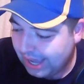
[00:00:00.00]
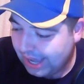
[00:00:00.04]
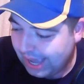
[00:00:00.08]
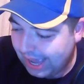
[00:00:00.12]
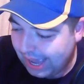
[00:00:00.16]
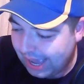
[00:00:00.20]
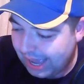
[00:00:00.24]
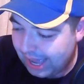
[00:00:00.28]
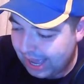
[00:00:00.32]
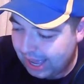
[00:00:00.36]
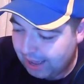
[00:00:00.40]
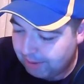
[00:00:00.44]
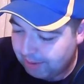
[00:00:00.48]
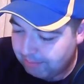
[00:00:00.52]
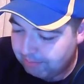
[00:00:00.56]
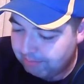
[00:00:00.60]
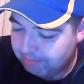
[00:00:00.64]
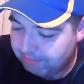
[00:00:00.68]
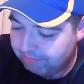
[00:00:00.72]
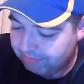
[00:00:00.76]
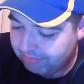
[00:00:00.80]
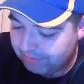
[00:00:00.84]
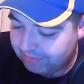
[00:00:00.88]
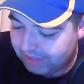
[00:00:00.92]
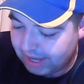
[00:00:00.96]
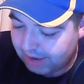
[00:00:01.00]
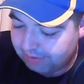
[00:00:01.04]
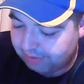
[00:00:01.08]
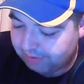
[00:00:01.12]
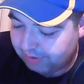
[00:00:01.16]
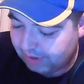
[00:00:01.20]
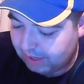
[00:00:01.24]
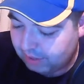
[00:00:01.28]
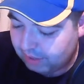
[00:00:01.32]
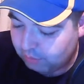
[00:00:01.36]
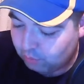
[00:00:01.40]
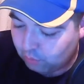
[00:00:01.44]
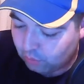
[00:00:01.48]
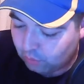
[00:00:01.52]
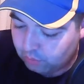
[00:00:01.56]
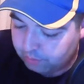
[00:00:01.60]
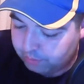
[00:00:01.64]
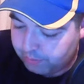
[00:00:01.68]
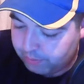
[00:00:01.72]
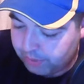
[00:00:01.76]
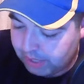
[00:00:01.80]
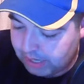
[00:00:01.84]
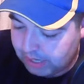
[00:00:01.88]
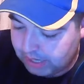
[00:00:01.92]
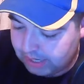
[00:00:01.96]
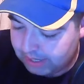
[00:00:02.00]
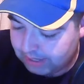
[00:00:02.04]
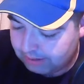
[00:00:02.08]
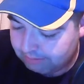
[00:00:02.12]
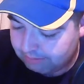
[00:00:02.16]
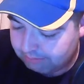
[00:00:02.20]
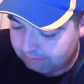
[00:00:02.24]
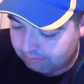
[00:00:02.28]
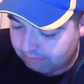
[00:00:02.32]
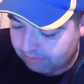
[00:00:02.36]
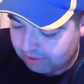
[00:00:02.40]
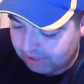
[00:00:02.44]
definitely would be